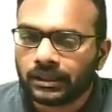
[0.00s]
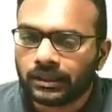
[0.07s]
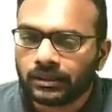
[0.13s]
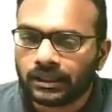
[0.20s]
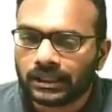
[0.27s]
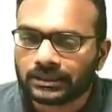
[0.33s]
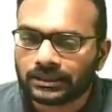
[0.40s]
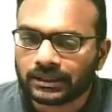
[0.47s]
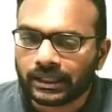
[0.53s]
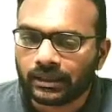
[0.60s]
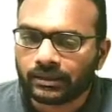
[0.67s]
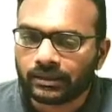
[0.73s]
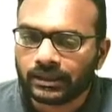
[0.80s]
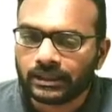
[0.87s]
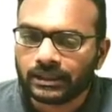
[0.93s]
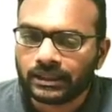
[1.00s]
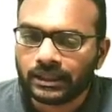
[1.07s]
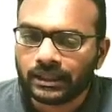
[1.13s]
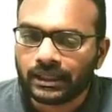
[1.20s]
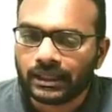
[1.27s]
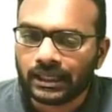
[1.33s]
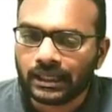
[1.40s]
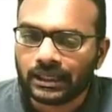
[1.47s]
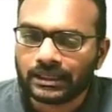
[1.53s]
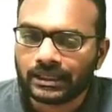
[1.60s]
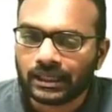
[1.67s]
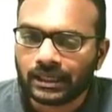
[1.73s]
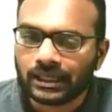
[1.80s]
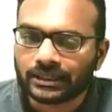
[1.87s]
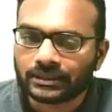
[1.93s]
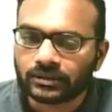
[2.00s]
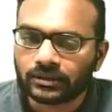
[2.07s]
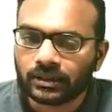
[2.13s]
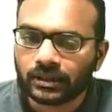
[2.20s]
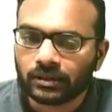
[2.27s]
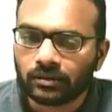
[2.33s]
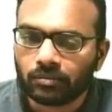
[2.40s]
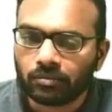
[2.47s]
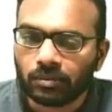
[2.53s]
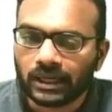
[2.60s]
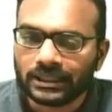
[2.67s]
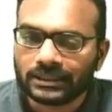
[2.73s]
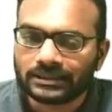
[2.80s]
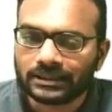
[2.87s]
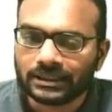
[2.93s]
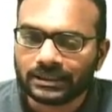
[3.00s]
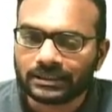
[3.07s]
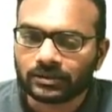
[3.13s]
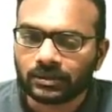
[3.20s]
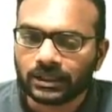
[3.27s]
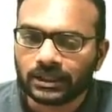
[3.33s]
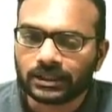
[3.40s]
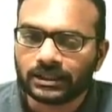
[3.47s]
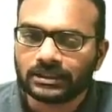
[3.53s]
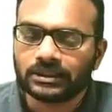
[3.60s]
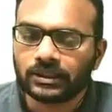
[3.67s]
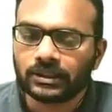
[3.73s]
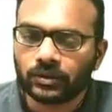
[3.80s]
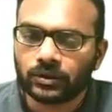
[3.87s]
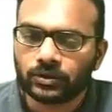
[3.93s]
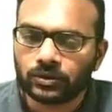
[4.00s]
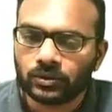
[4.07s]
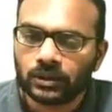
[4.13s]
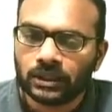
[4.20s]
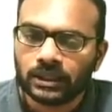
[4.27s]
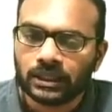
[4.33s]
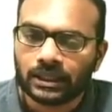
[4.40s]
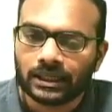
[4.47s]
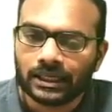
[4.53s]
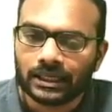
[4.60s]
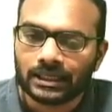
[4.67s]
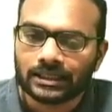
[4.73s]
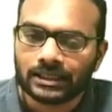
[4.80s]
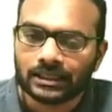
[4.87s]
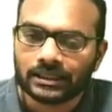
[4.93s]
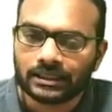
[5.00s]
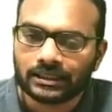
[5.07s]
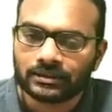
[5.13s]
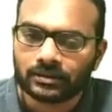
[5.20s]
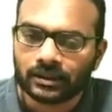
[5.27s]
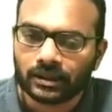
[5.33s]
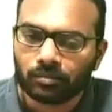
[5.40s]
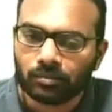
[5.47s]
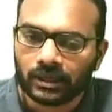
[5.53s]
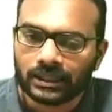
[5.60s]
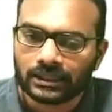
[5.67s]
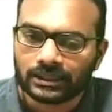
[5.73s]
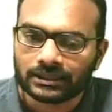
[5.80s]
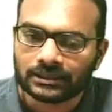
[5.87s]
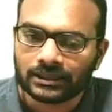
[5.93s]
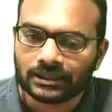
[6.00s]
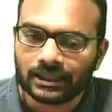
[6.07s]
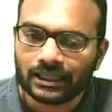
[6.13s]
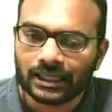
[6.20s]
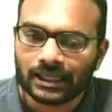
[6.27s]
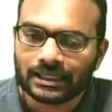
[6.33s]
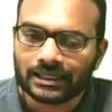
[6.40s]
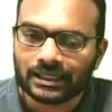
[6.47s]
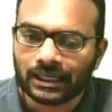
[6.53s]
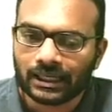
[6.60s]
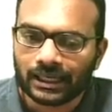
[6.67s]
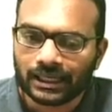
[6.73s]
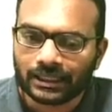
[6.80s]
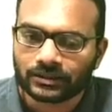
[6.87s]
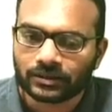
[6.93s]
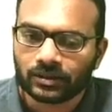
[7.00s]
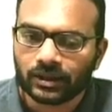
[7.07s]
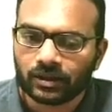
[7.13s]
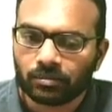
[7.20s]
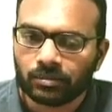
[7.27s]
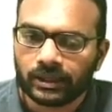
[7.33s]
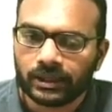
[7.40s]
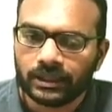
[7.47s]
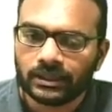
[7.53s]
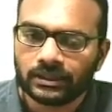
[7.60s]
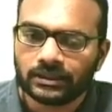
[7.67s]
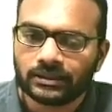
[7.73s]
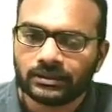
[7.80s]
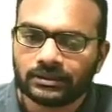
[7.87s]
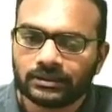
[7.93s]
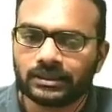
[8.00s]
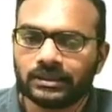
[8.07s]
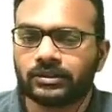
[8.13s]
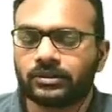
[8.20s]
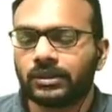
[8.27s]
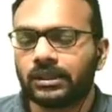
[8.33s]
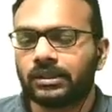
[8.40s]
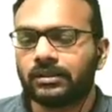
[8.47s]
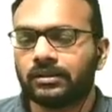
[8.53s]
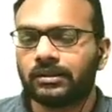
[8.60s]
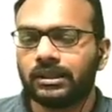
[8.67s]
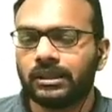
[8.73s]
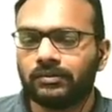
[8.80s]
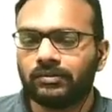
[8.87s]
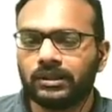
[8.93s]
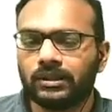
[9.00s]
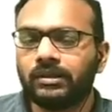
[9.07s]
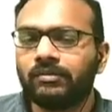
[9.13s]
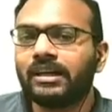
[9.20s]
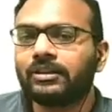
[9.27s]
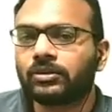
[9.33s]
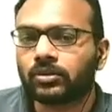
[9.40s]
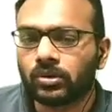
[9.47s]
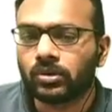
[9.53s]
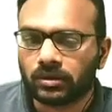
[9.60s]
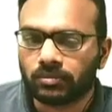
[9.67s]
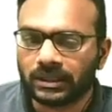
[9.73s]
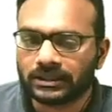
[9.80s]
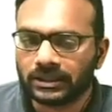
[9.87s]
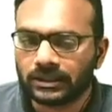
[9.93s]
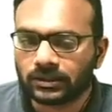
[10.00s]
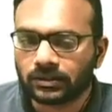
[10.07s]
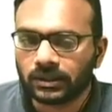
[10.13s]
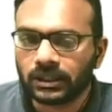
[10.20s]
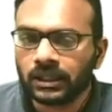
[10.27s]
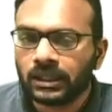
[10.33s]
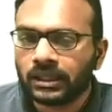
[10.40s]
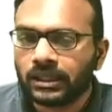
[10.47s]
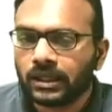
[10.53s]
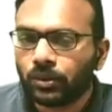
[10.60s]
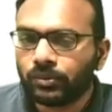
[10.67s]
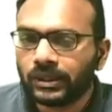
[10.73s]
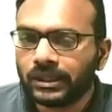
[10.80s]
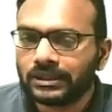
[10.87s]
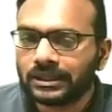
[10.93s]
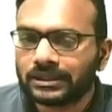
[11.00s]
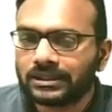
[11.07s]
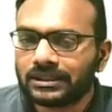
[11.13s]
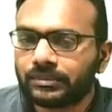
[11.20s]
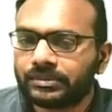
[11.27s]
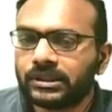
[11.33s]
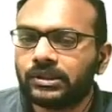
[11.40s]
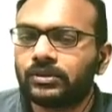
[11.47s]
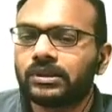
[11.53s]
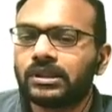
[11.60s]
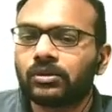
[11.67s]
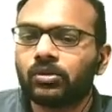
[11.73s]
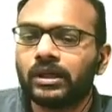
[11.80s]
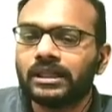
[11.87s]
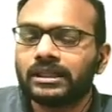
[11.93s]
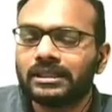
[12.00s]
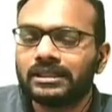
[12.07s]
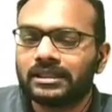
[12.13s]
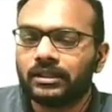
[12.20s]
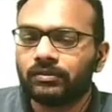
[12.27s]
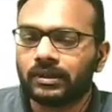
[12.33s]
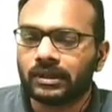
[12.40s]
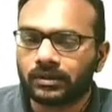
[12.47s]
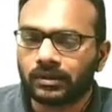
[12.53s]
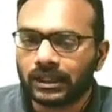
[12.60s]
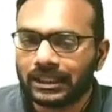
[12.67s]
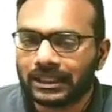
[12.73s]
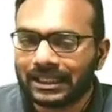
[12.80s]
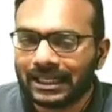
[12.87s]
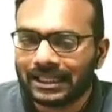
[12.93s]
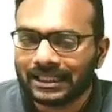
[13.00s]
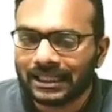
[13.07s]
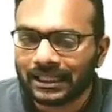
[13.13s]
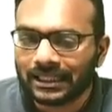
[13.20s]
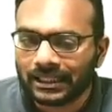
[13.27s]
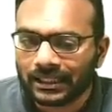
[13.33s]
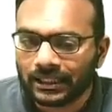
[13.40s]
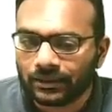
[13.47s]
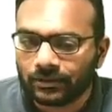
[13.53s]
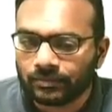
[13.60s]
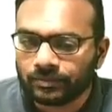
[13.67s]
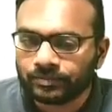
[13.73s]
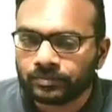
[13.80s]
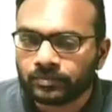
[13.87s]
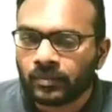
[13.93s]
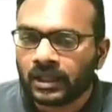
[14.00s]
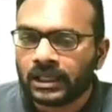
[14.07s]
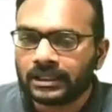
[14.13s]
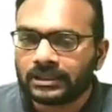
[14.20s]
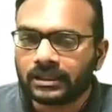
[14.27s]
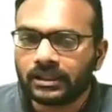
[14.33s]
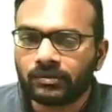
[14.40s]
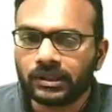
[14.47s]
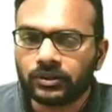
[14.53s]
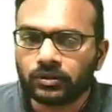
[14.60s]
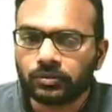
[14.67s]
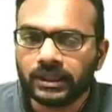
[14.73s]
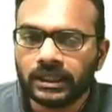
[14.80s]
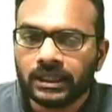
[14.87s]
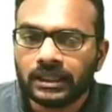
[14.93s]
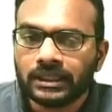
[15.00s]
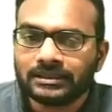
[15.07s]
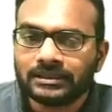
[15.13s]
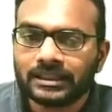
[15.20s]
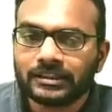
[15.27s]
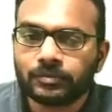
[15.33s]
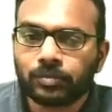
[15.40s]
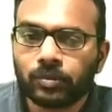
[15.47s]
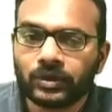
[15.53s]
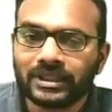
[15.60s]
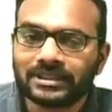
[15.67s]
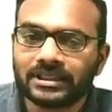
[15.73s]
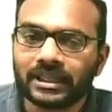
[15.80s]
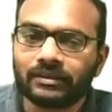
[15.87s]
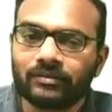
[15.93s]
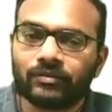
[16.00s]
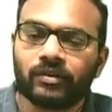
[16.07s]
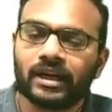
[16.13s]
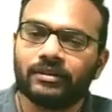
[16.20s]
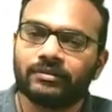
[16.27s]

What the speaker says: let us calculate delta s square by c square is equal to delta t square minus delta x square by c square. Right? We divide throughout by c square. Now, we just substitute the quantities given. All right? Delta t is given to be 6.5